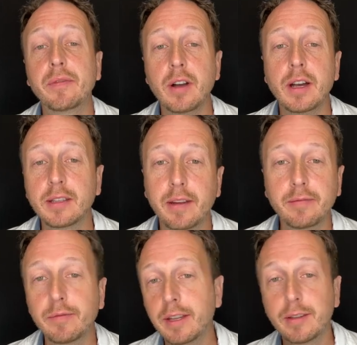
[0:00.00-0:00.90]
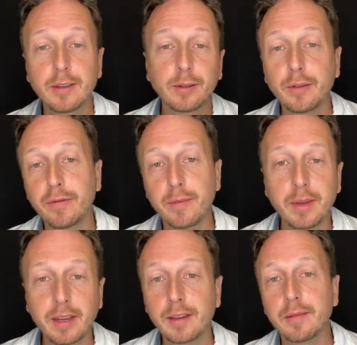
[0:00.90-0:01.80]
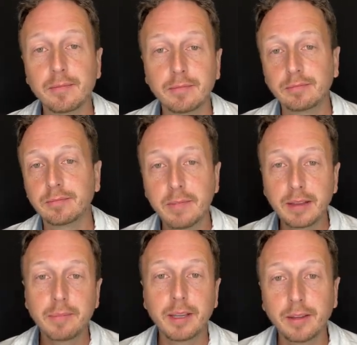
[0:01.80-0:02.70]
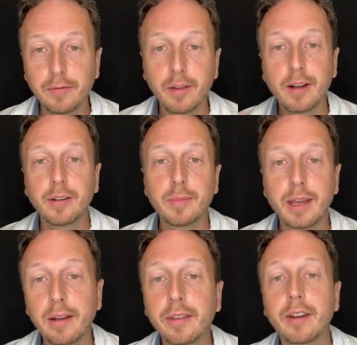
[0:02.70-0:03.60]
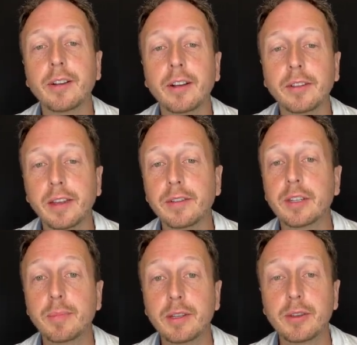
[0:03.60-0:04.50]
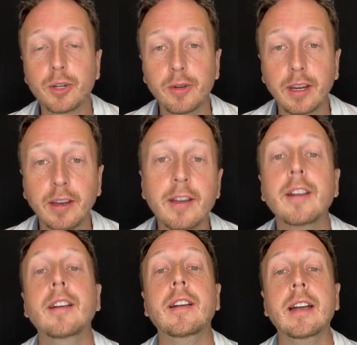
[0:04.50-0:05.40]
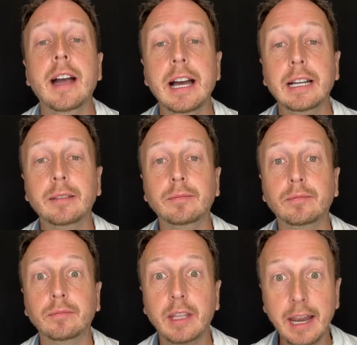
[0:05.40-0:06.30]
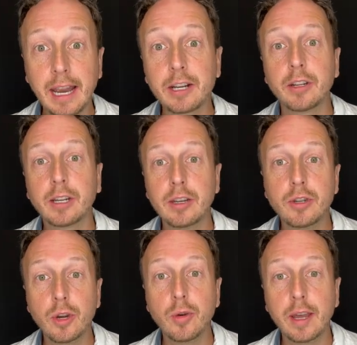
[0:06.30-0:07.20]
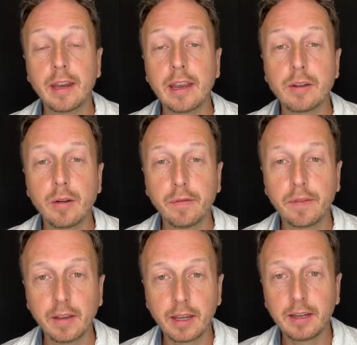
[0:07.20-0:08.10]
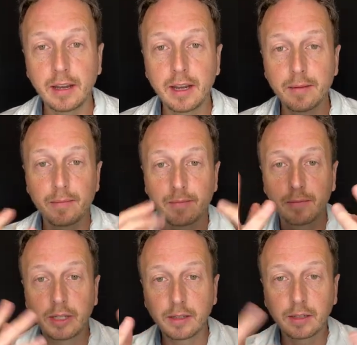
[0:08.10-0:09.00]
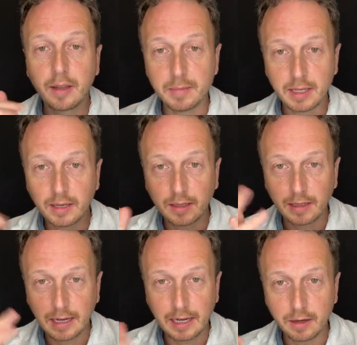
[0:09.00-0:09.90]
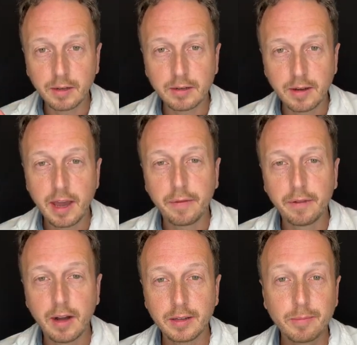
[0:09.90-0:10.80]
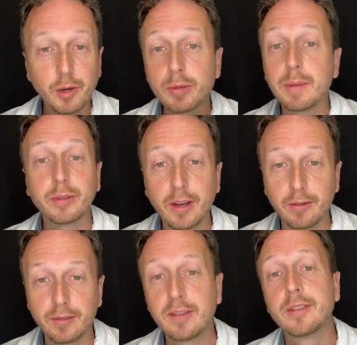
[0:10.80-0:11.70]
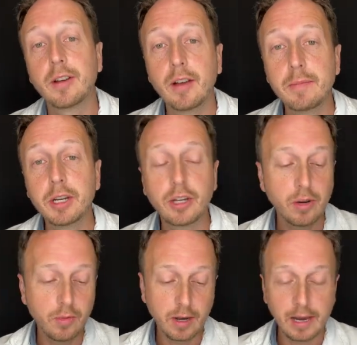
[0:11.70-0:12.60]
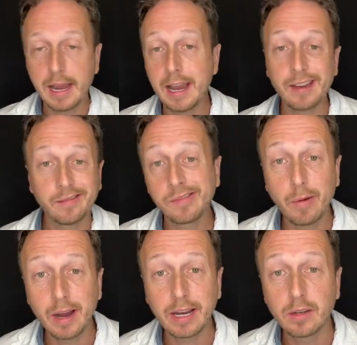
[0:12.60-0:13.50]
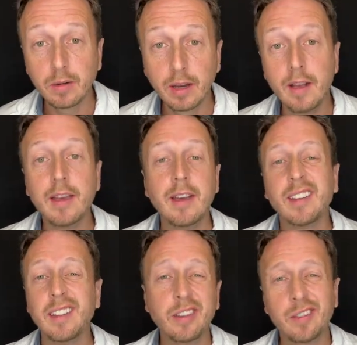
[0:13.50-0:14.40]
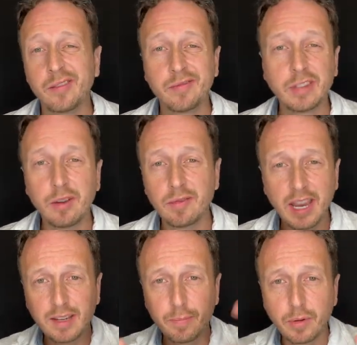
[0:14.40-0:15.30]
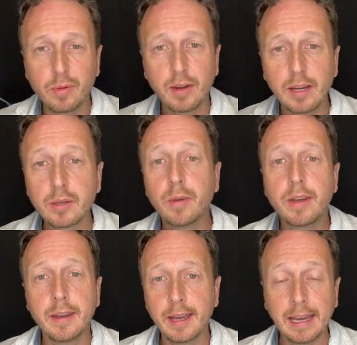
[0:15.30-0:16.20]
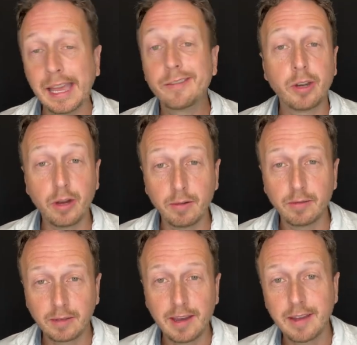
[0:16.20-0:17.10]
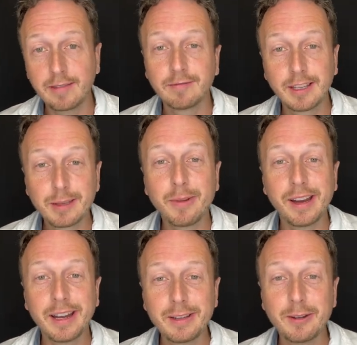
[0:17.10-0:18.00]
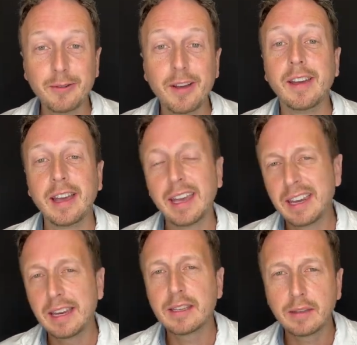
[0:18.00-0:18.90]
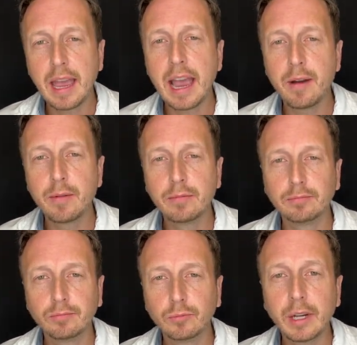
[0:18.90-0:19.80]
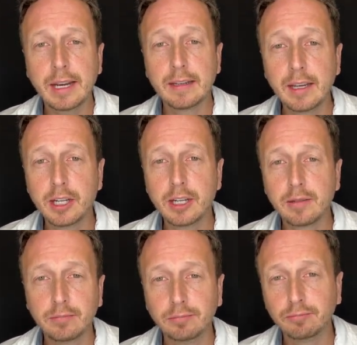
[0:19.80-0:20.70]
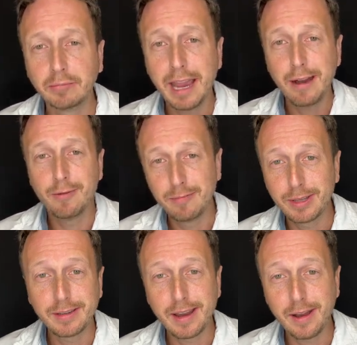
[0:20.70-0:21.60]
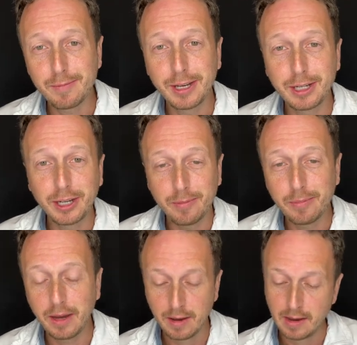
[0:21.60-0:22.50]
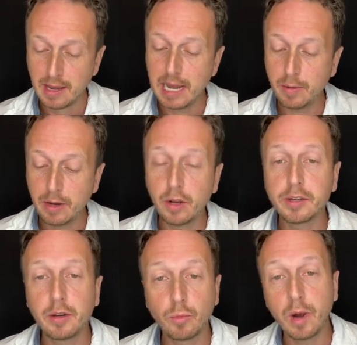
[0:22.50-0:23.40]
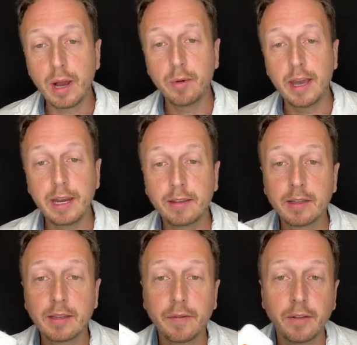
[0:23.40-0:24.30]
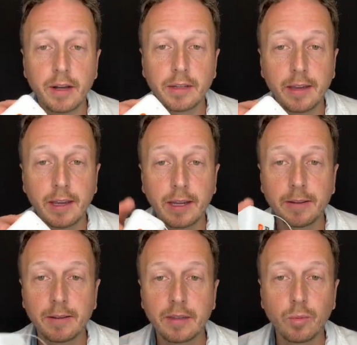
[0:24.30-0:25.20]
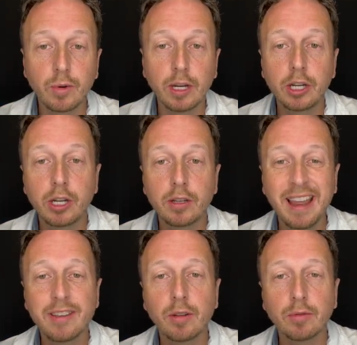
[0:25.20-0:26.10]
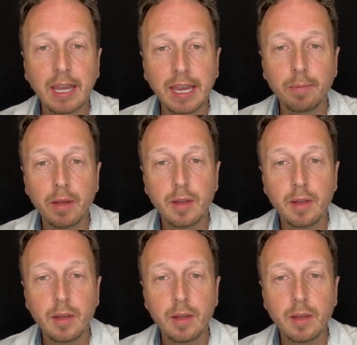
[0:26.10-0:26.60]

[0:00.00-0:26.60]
floss. I've read this is good for me. It'll make me live longer and be healthier and all this stuff. Just a piece of string. Um, that I actually can do it and don't feel like I'm just a clumsy idiot who doesn't know how to floss. Most people don't. So let me show you what I how I do it. Now there are you know textbook ways, whatnot. I don't know. Okay, this is what I do, and it's how what I teach now since now I'm teaching it. But anyway, also while we're at it, this is the floss I like, this Reach dental tape.